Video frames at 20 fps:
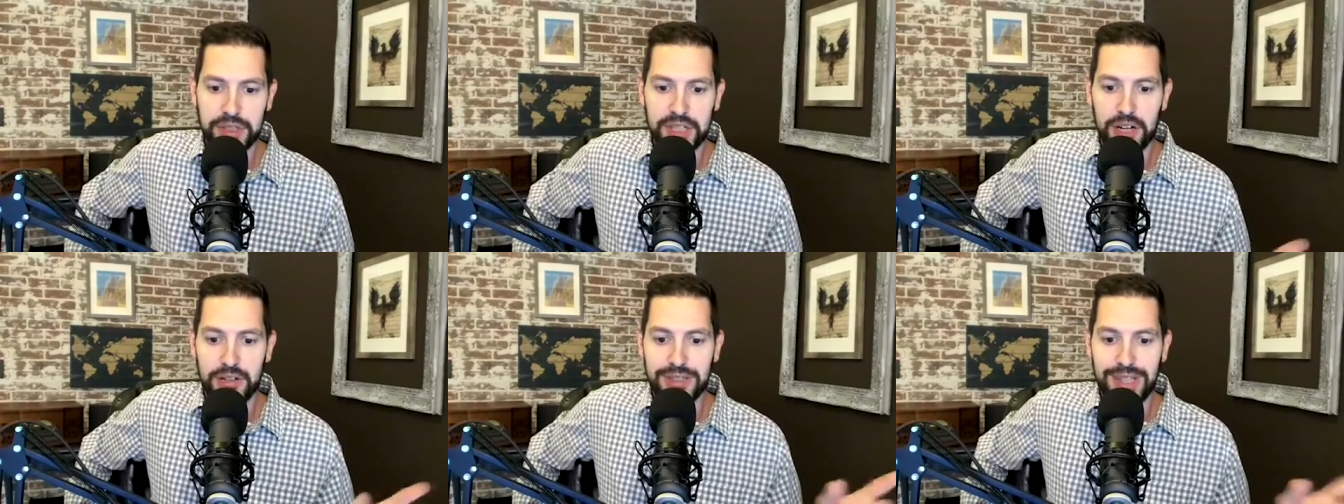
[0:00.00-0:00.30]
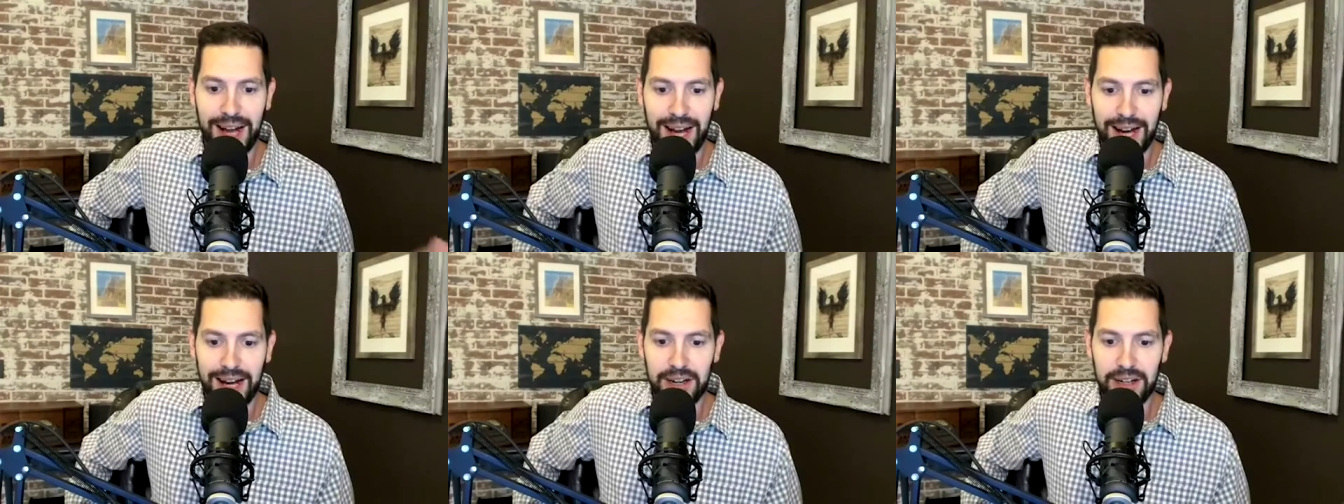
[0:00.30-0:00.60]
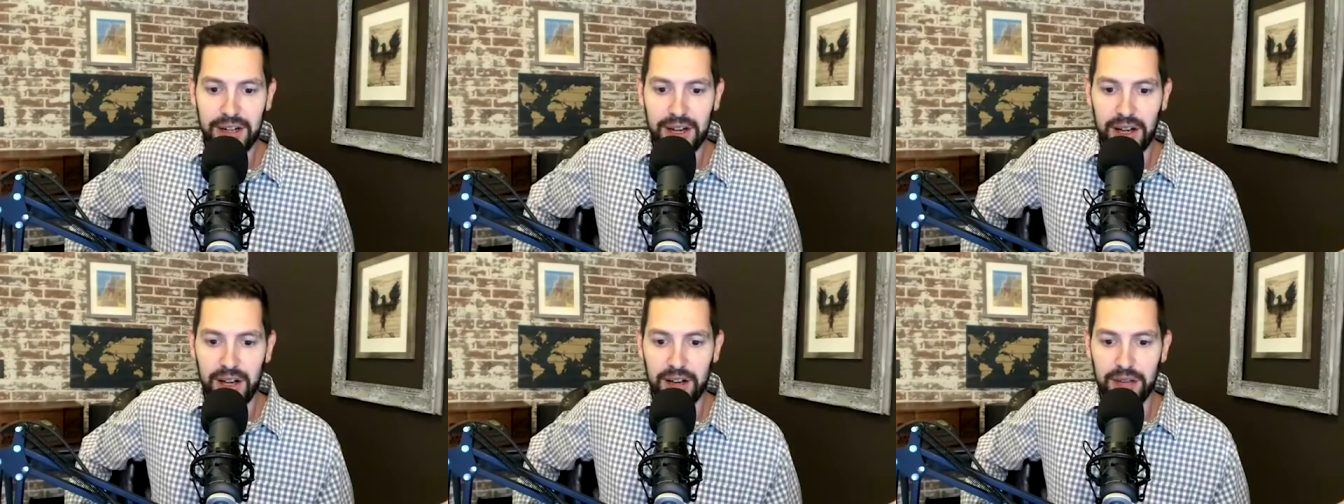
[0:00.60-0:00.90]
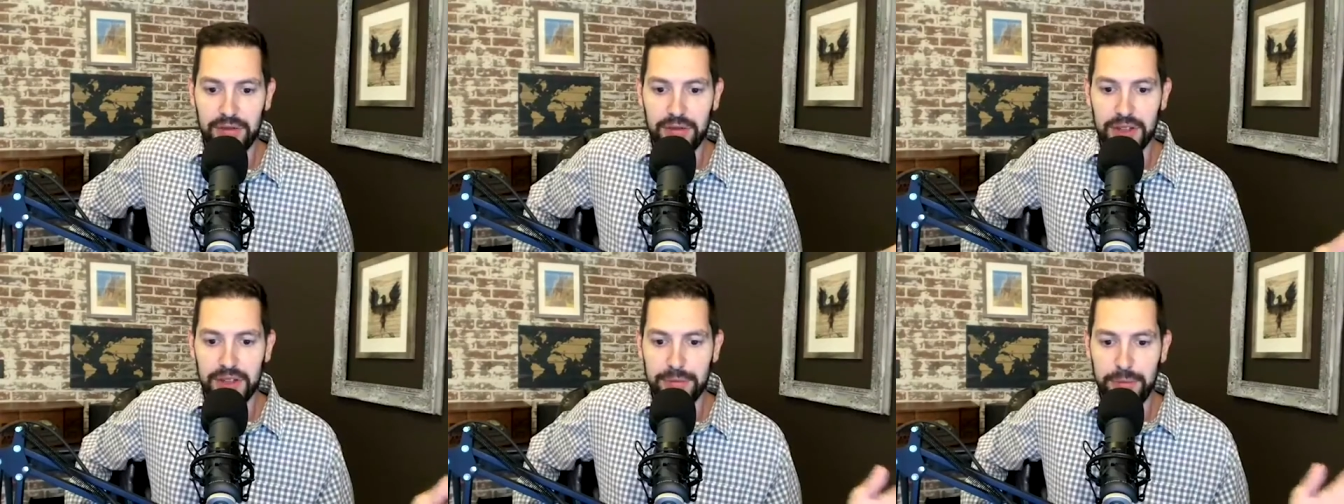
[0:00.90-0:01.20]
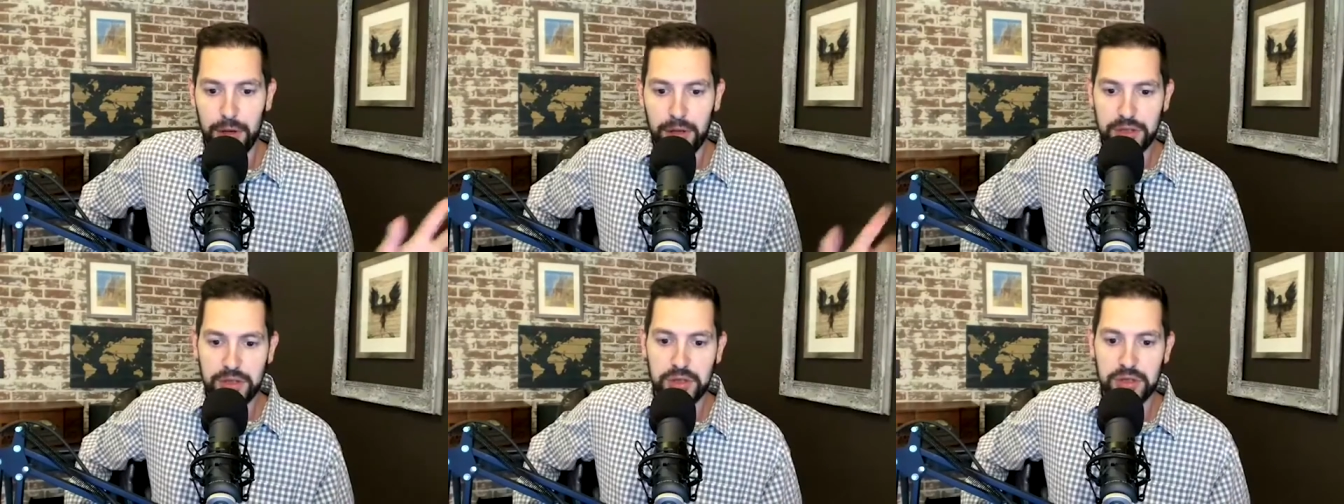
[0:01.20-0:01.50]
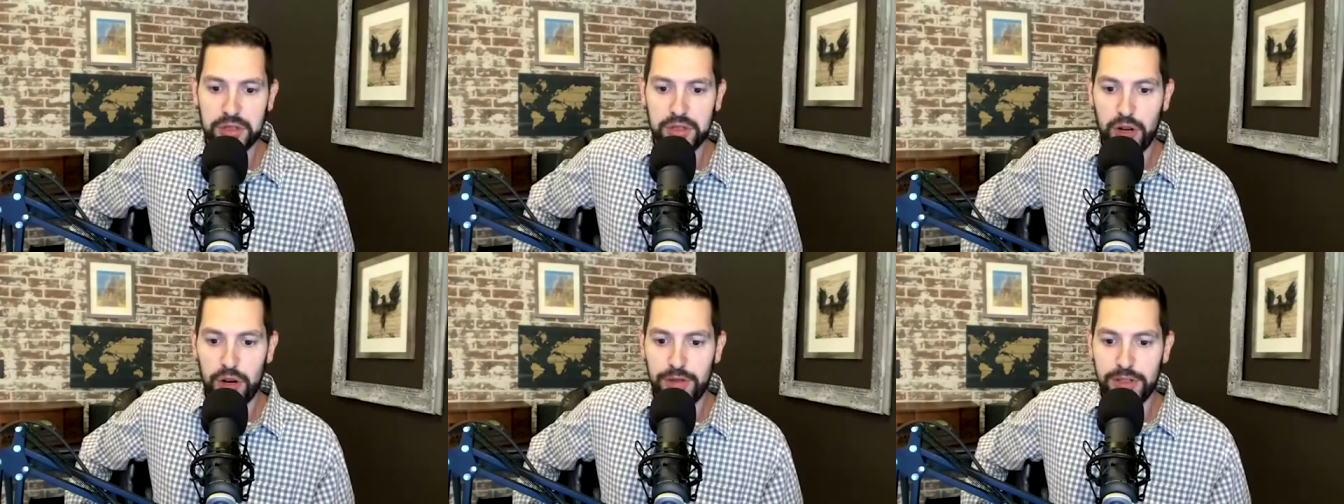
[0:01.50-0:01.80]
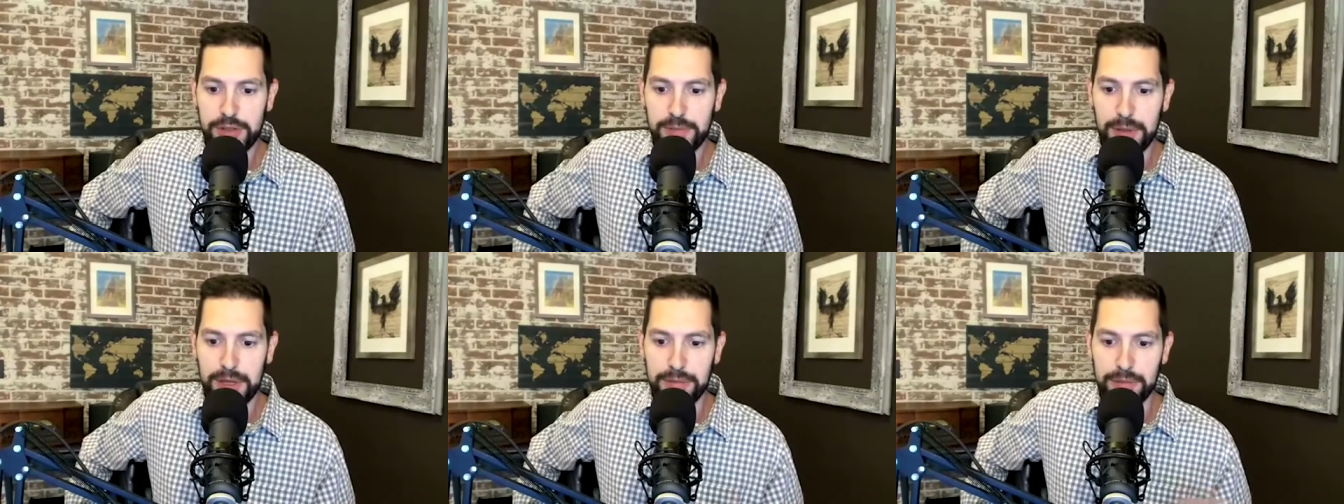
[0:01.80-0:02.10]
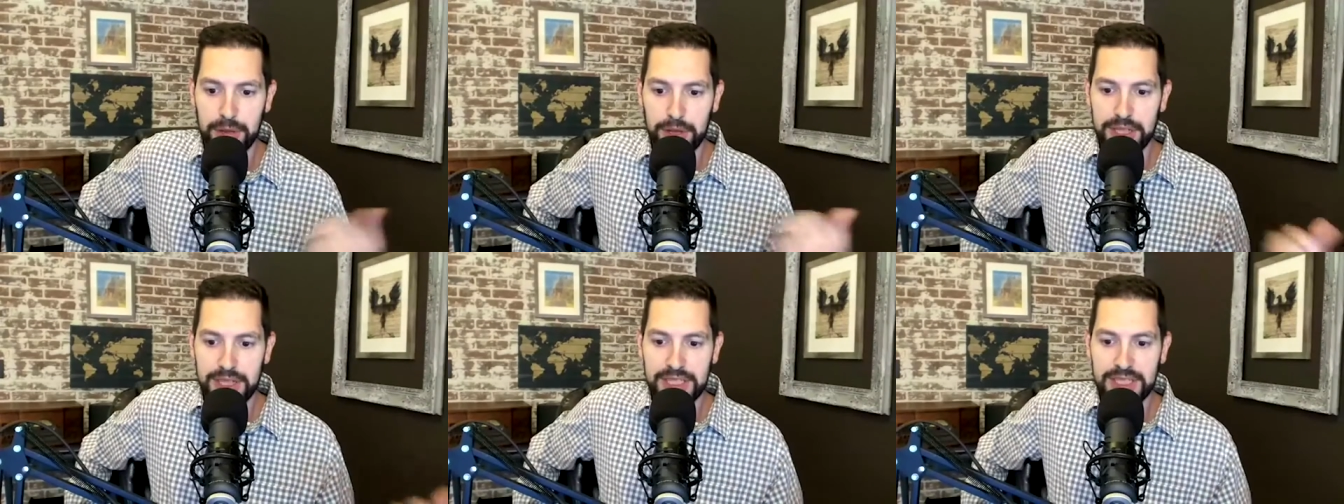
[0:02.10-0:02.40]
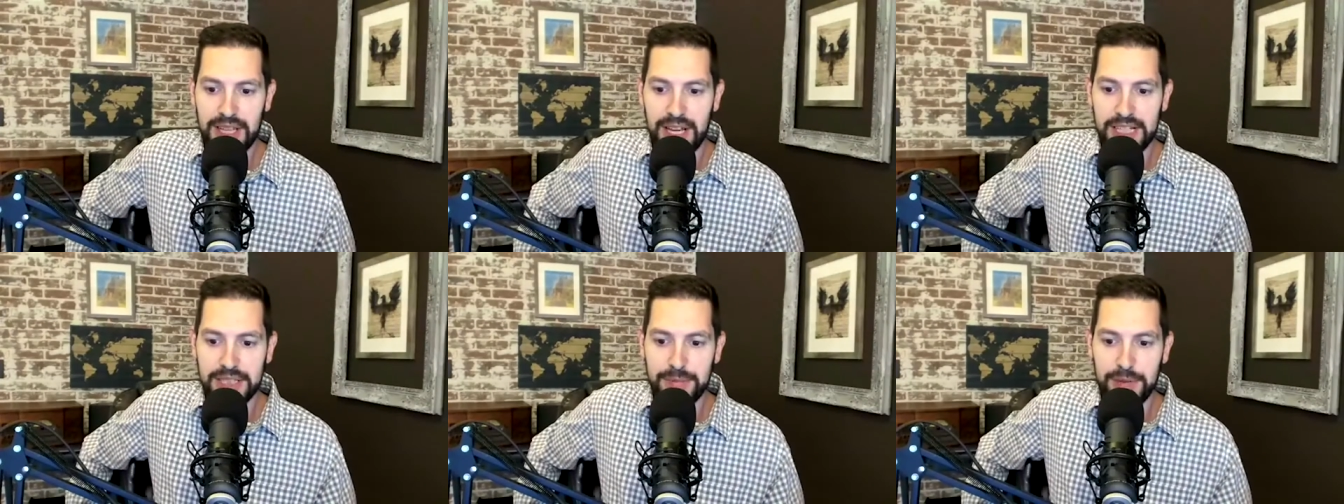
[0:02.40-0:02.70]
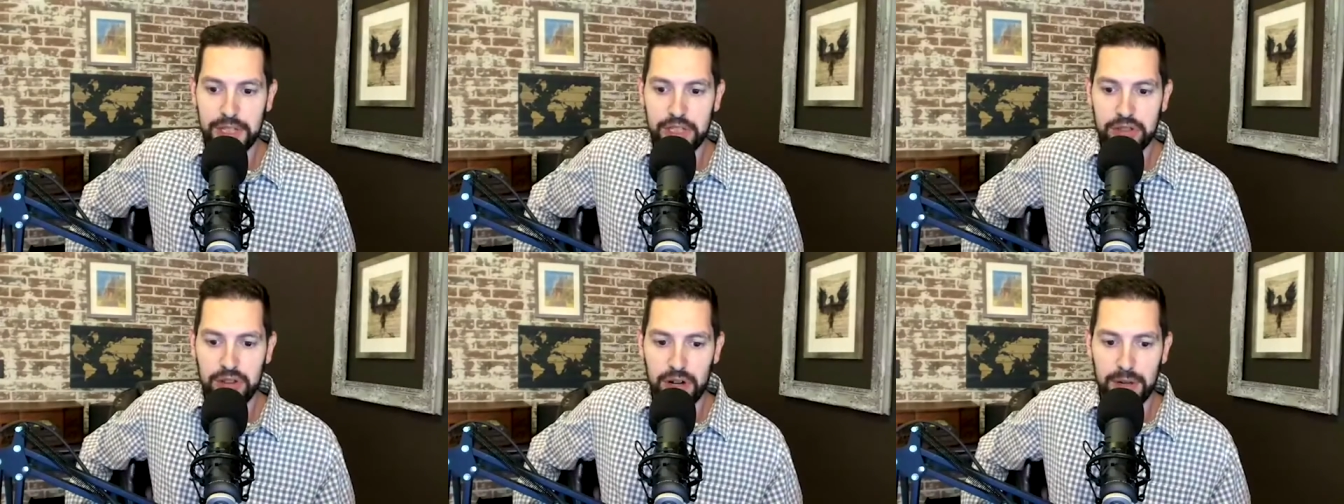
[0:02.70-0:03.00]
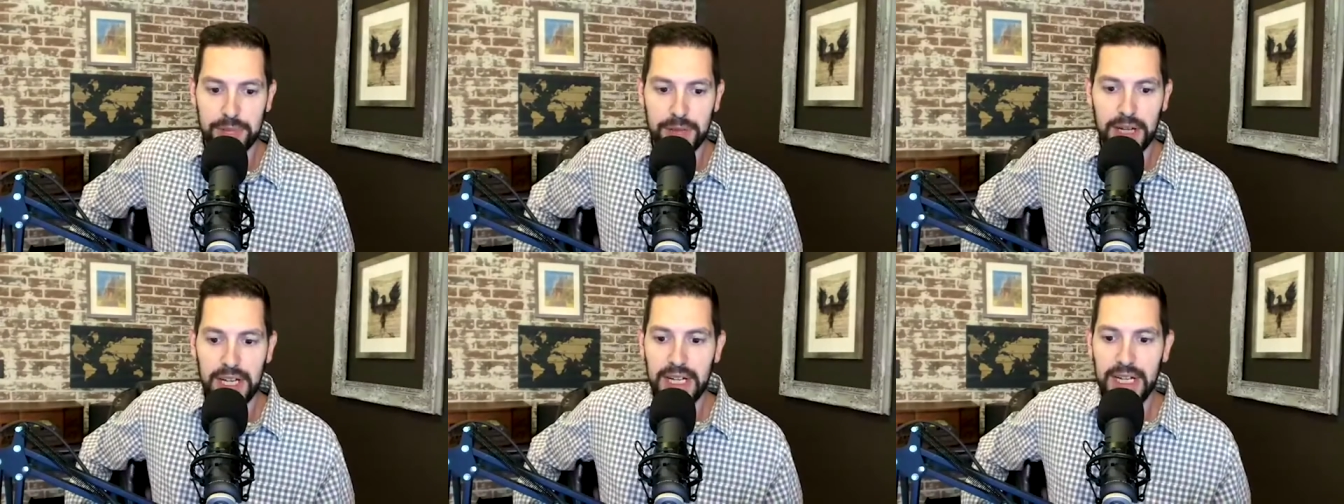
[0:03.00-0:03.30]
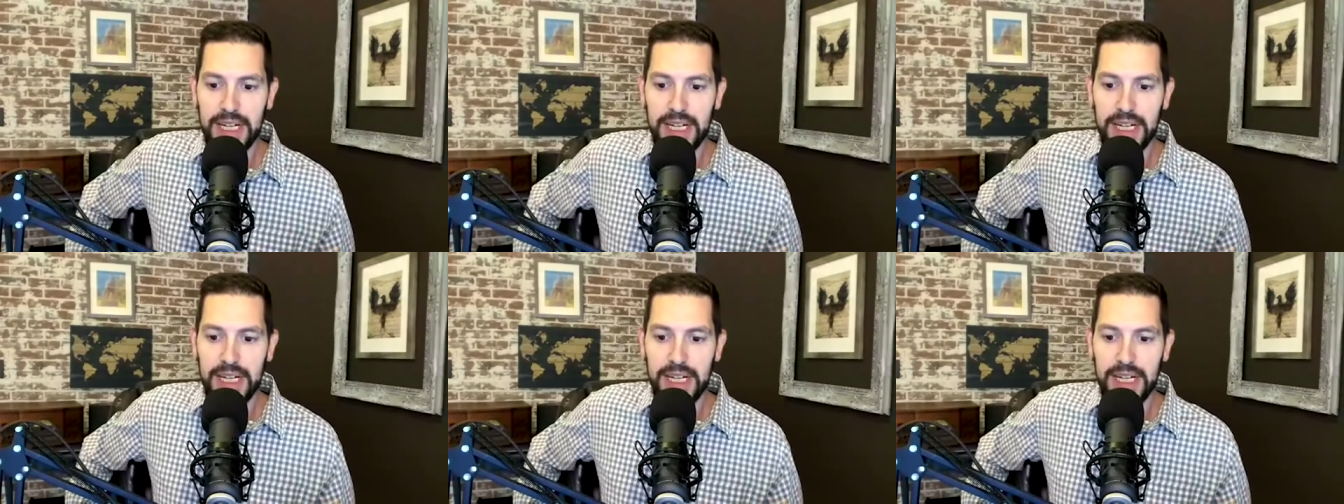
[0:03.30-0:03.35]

They're tired of the Postal Service being politicized by Trump,